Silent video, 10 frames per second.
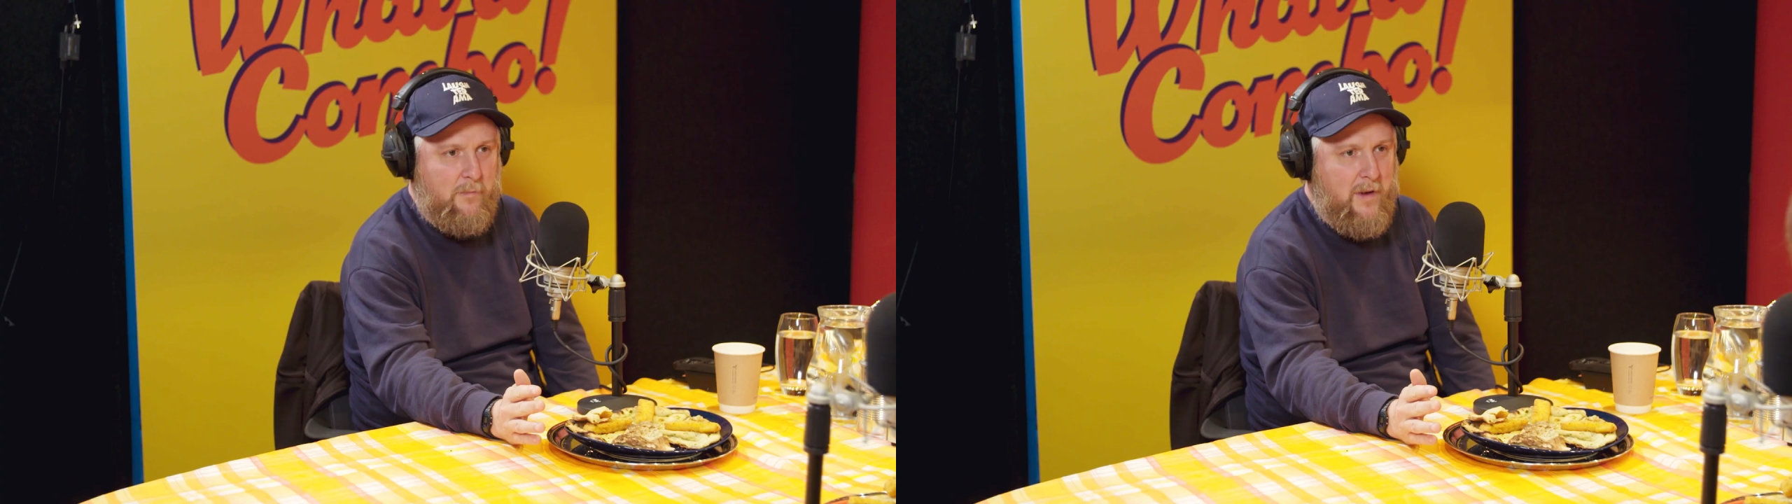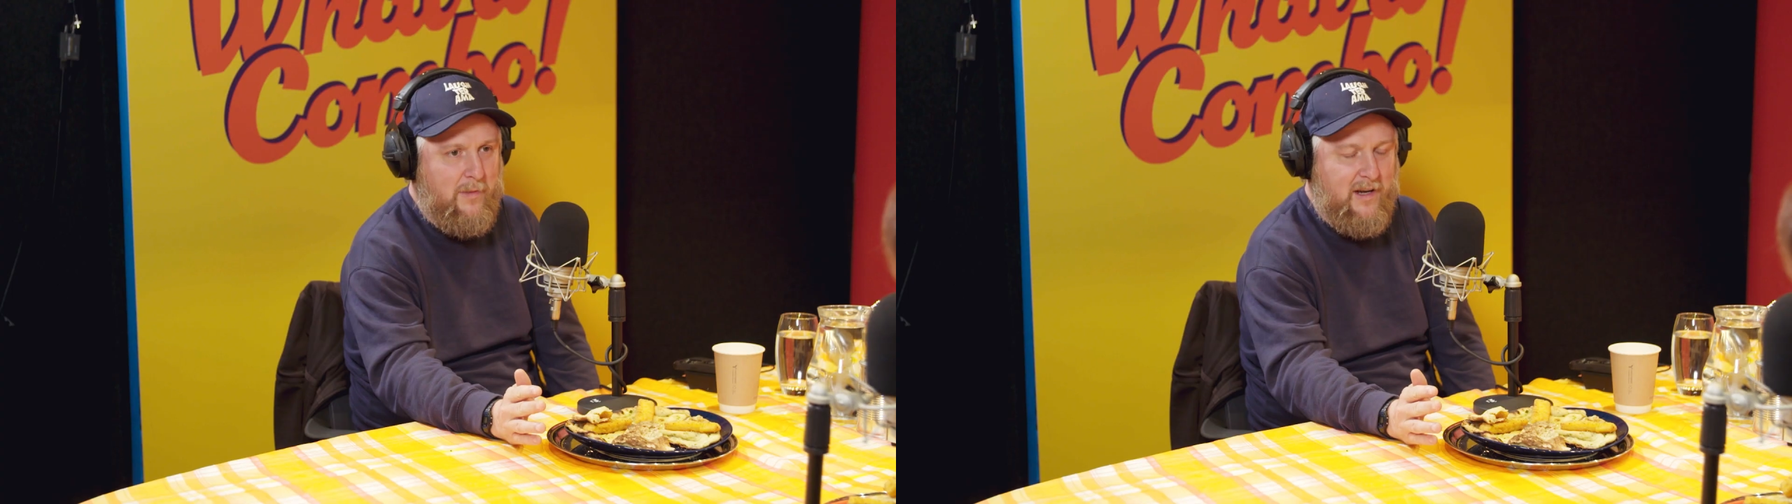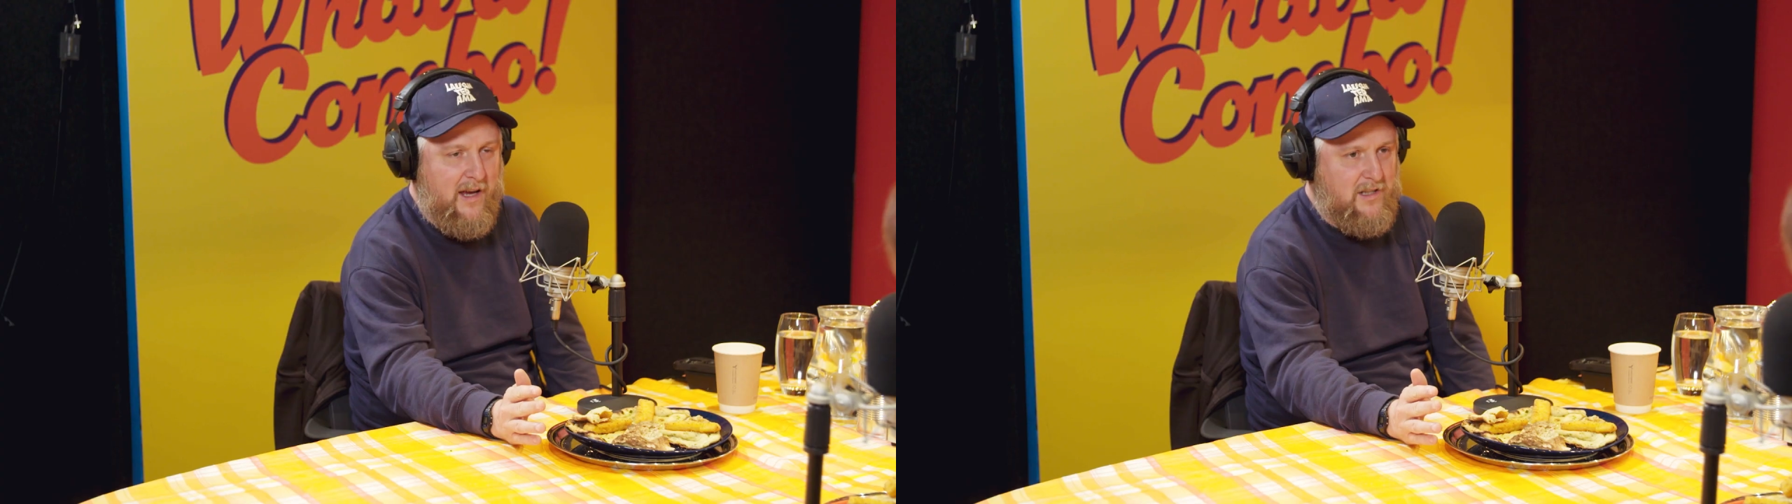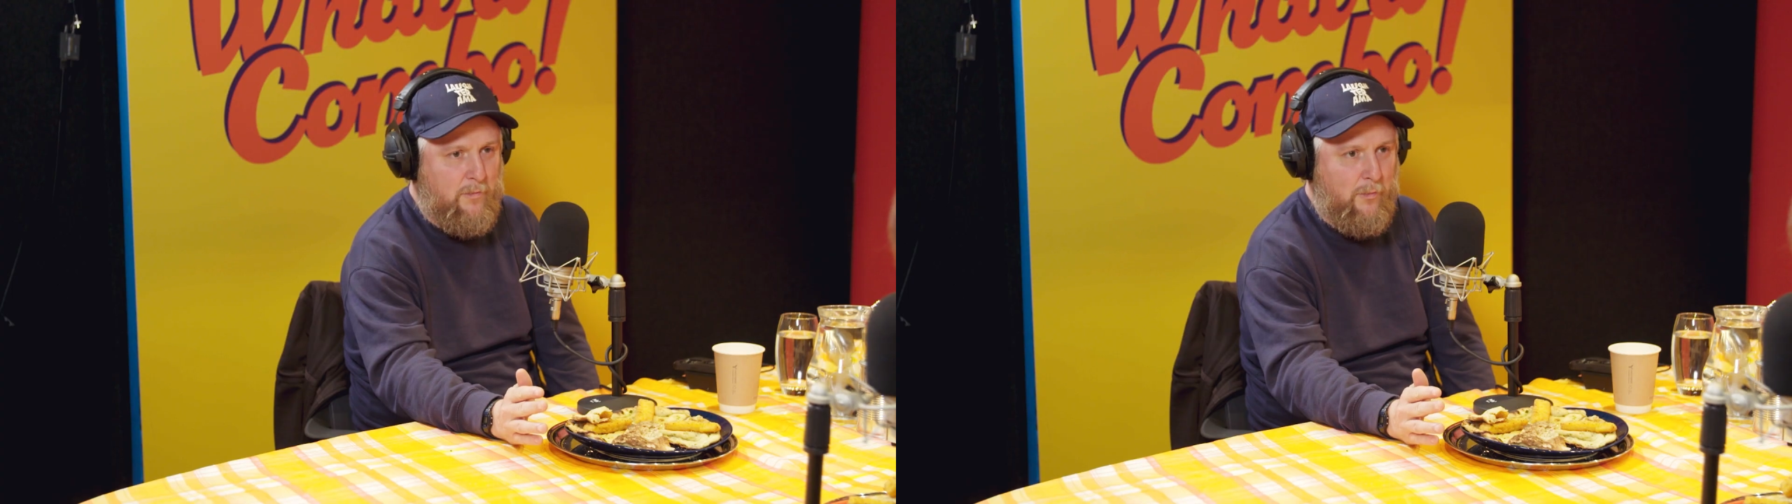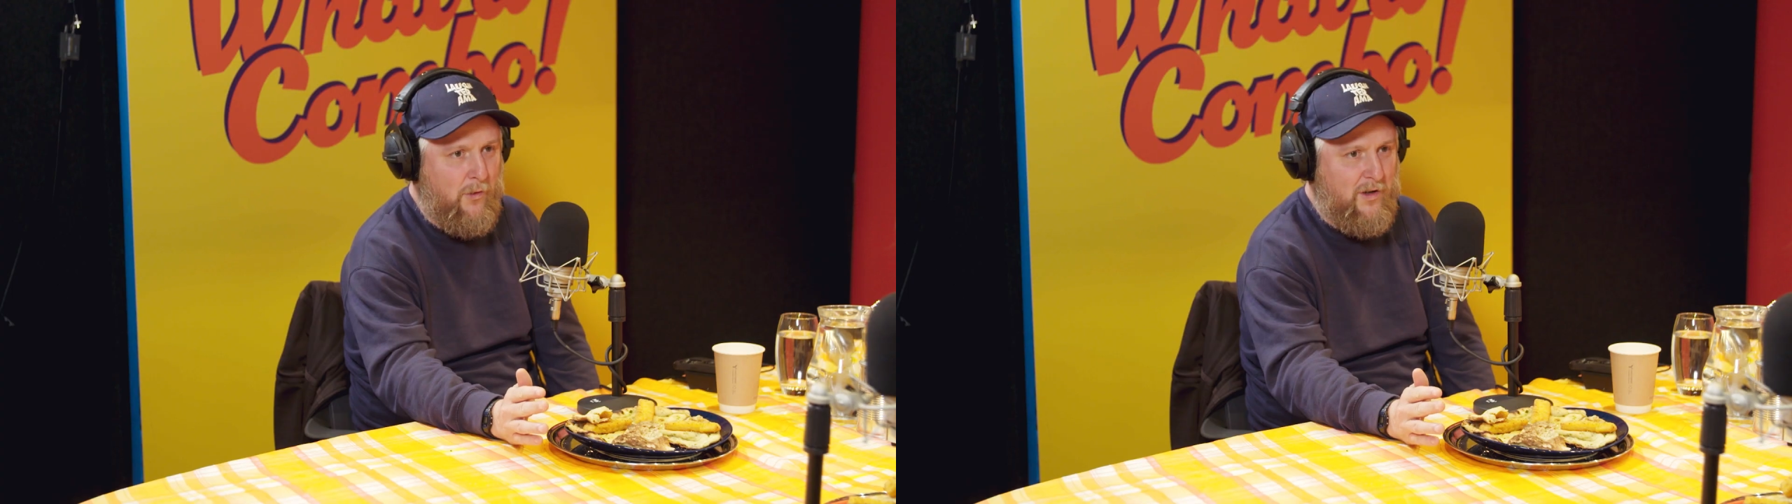maybe get
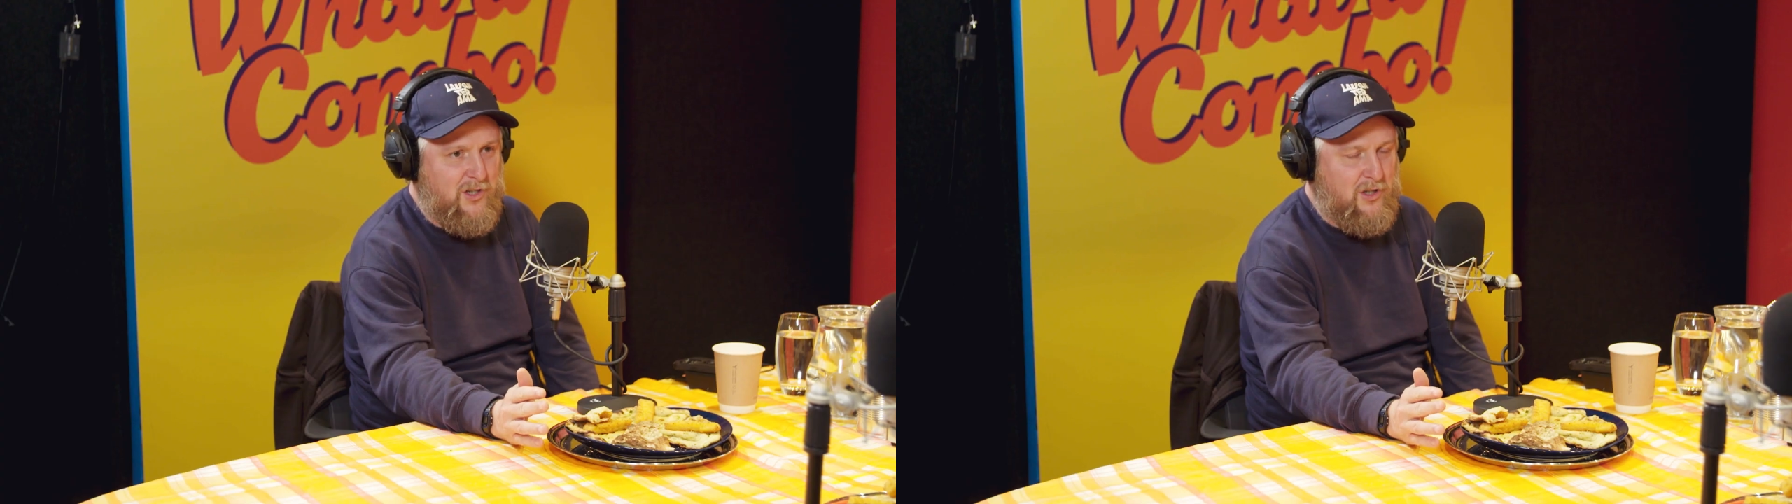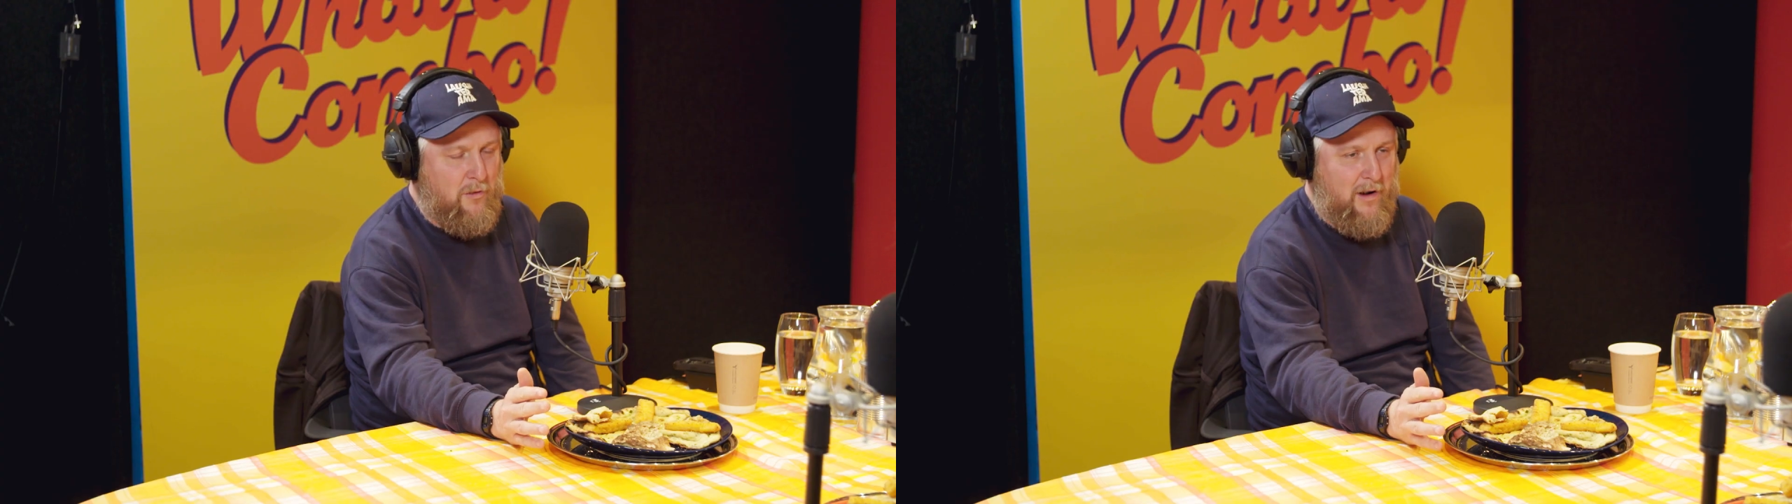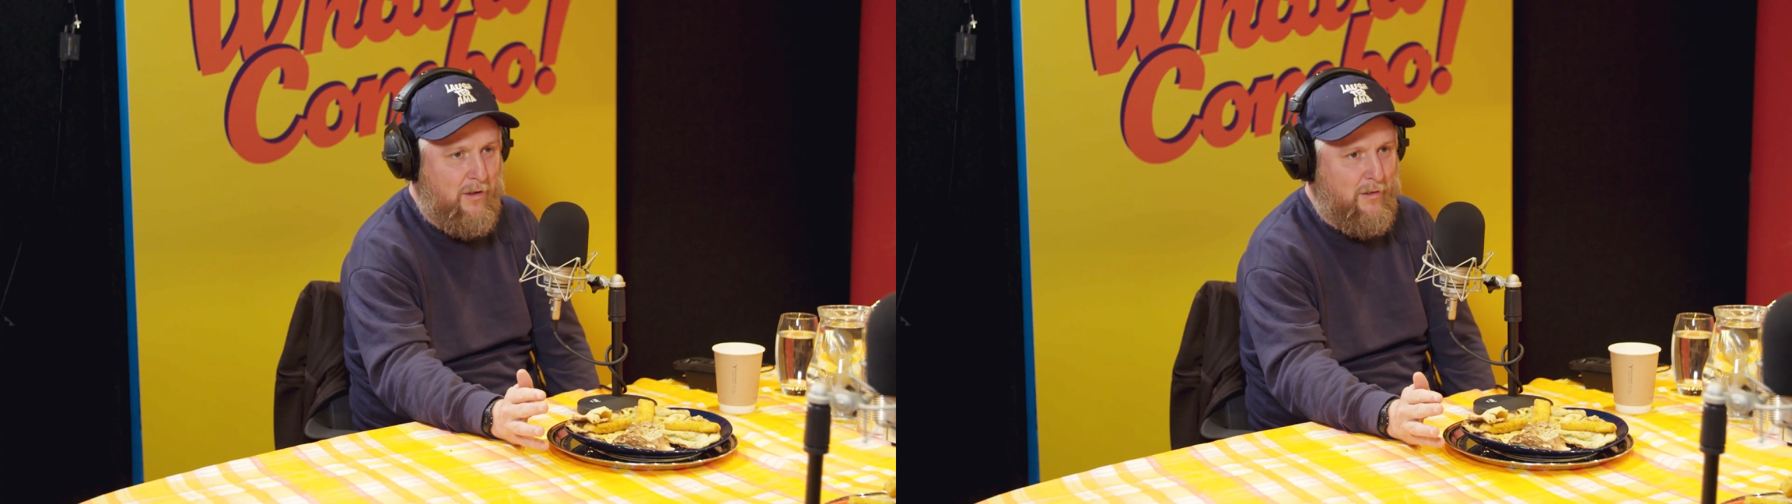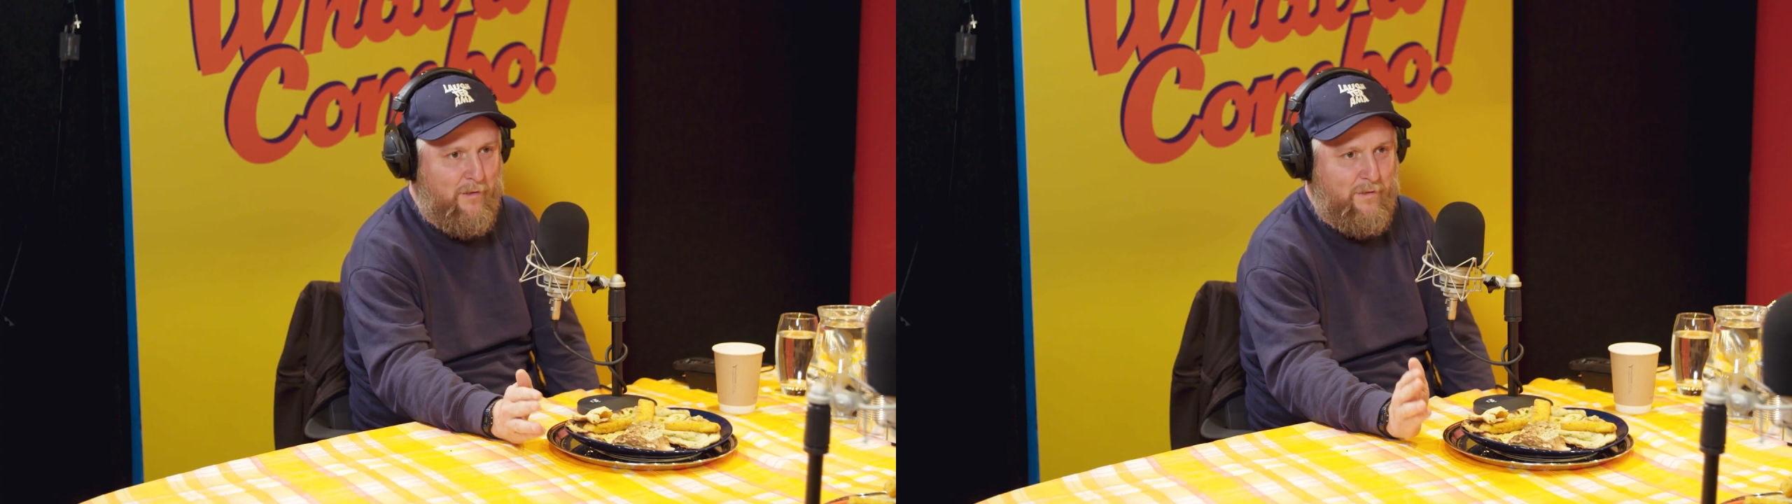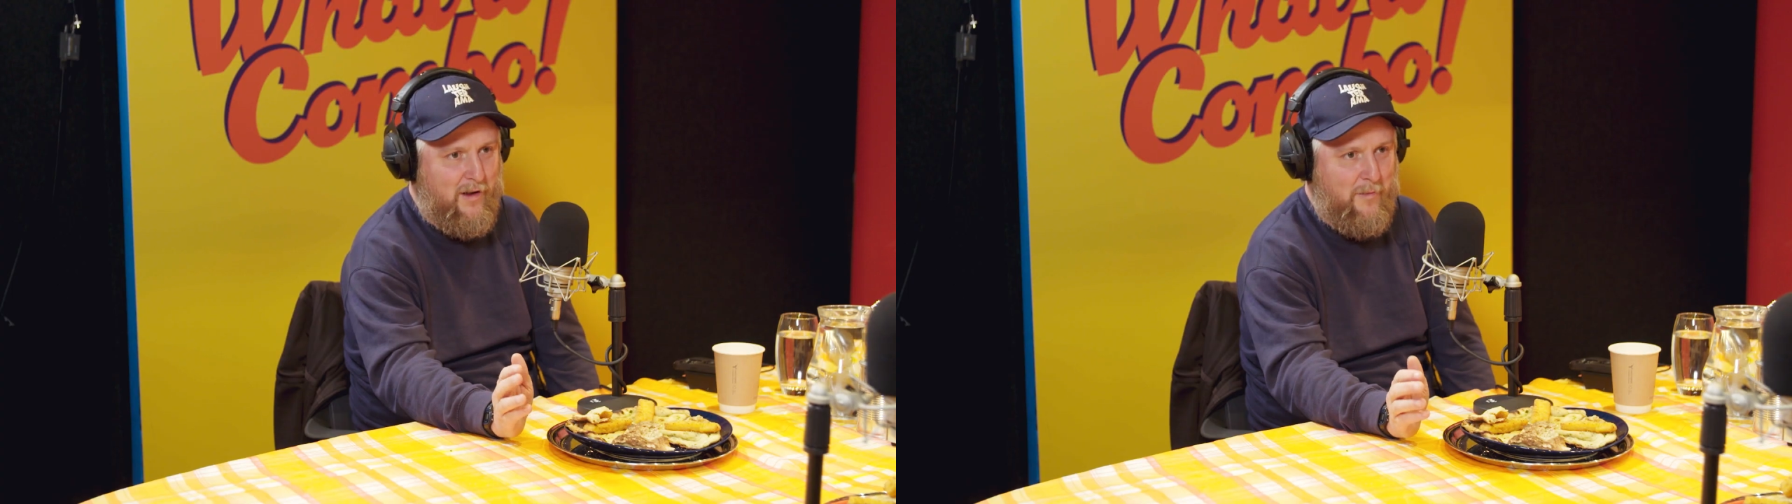some moisture out
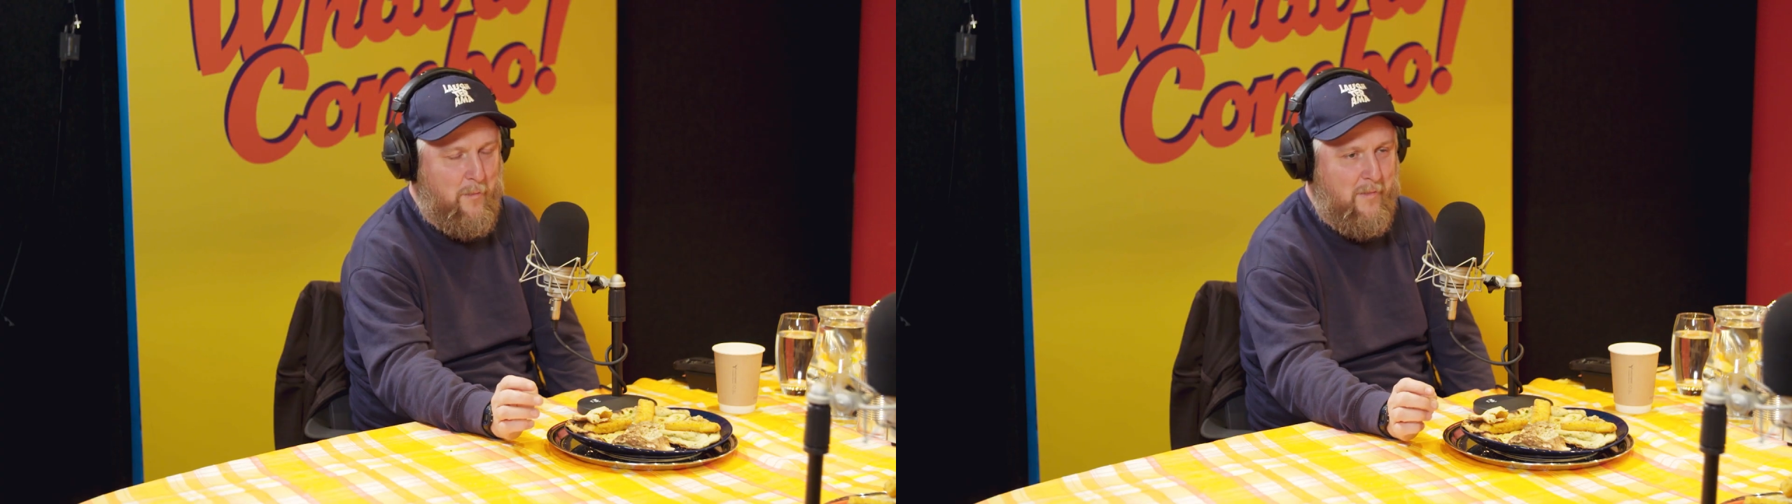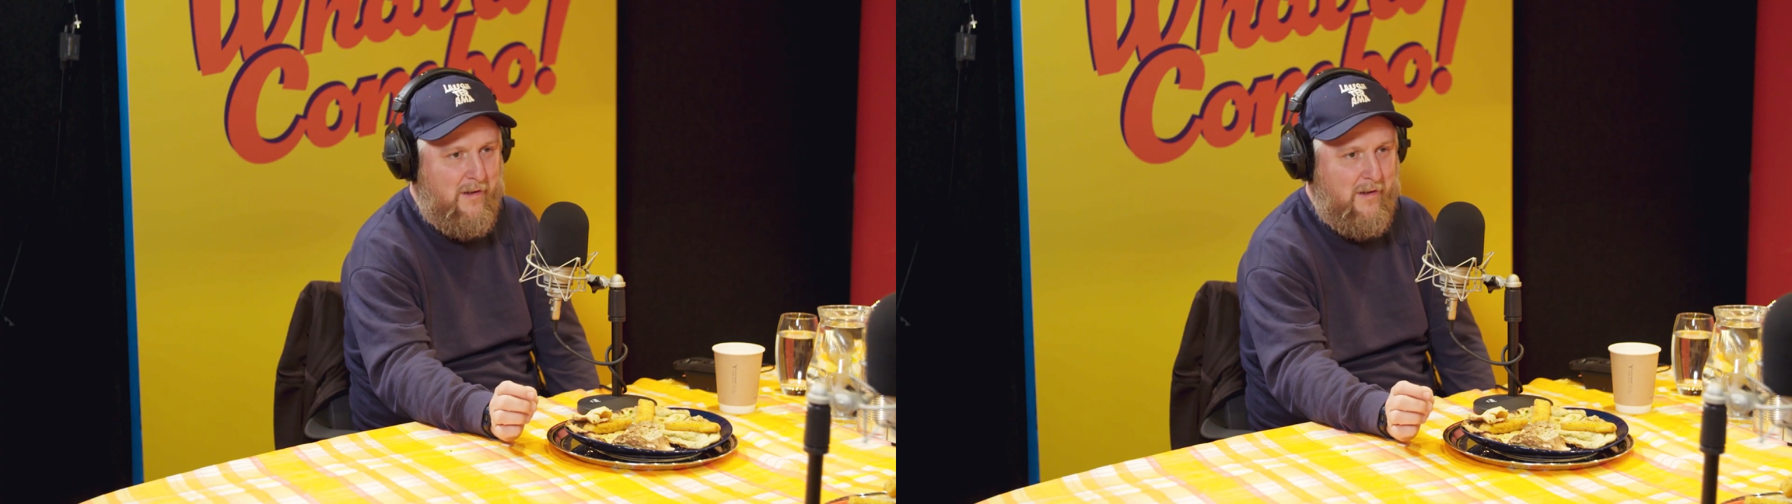of the